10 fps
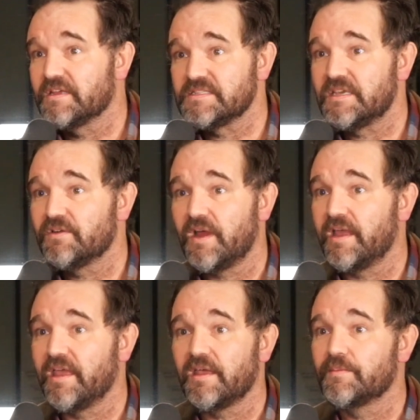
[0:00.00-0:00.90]
because here
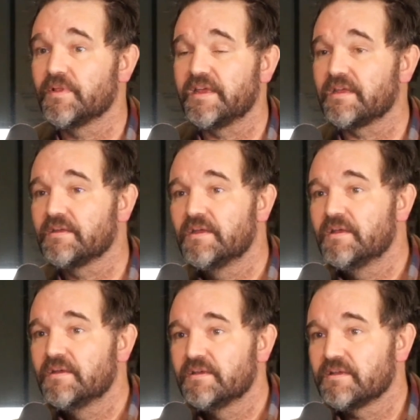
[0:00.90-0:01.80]
I am like
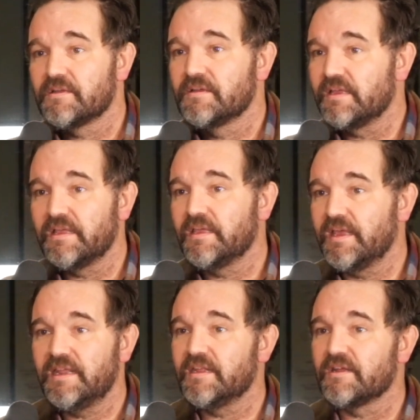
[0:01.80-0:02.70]

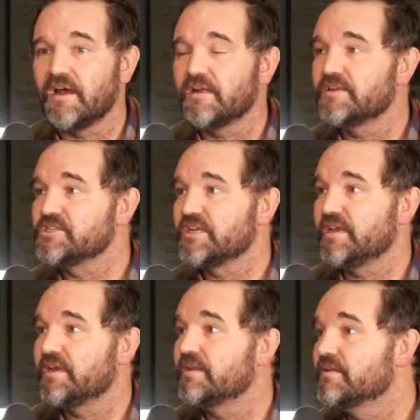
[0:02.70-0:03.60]
idiot college
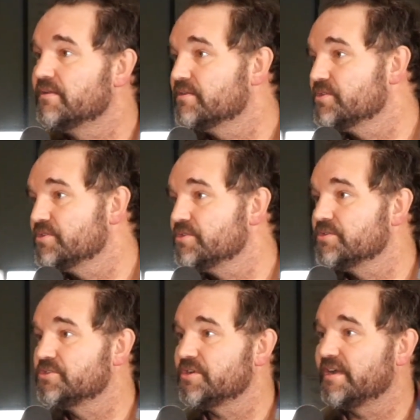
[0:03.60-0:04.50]
kid
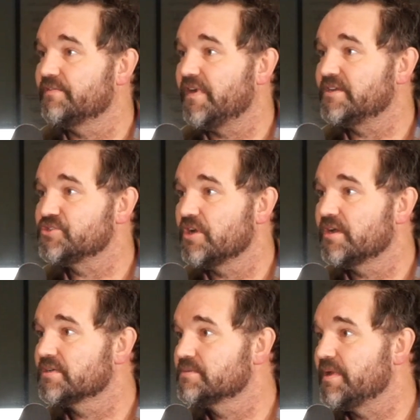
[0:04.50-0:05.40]
trying to find
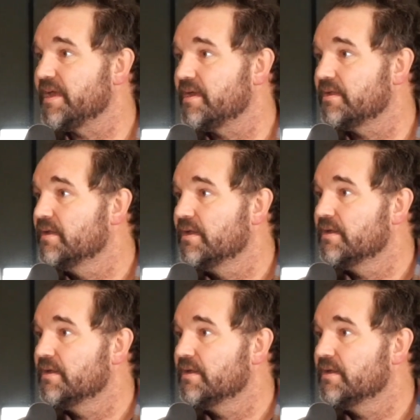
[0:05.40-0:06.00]
drugs, man.